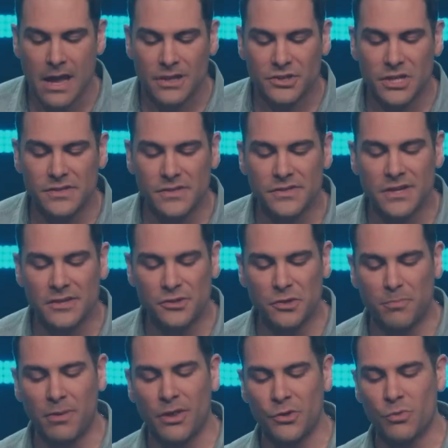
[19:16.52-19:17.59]
Jesus says,
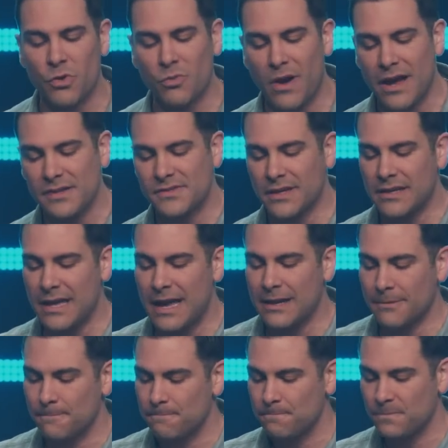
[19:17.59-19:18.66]
your brother will rise
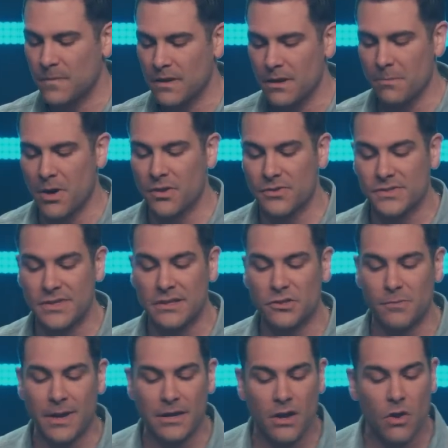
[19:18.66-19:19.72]
again. Martha said
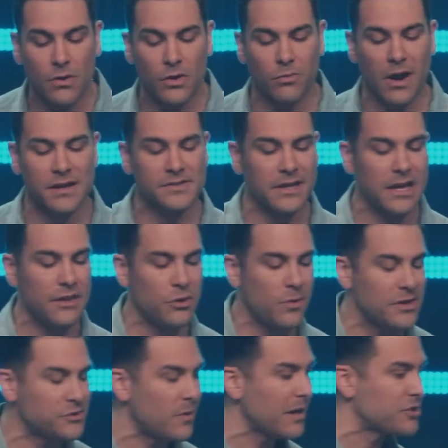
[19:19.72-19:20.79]
to him, I know he'll rise again in the
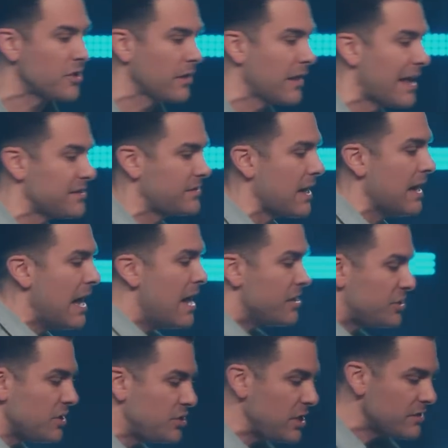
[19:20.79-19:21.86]
resurrection on the last day.
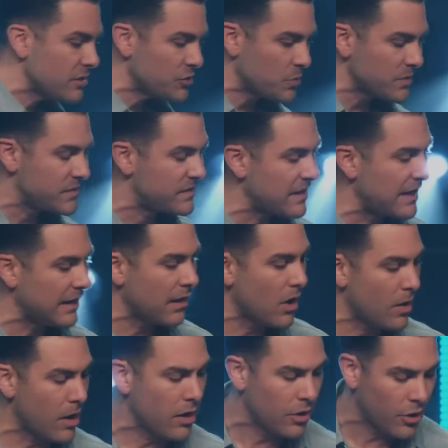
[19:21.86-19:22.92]
See, Jesus was setting
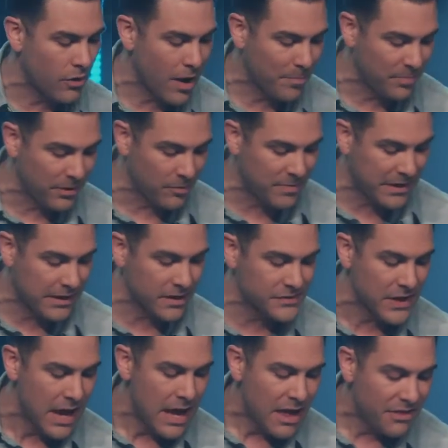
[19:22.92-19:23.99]
her up here
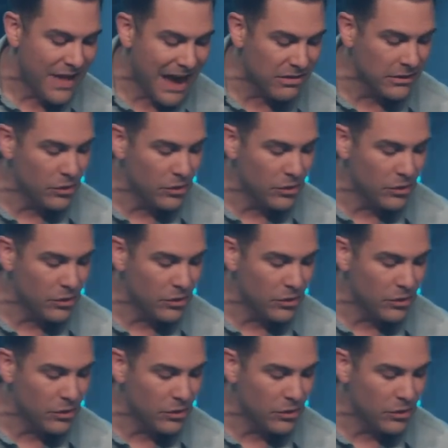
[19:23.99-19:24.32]
because that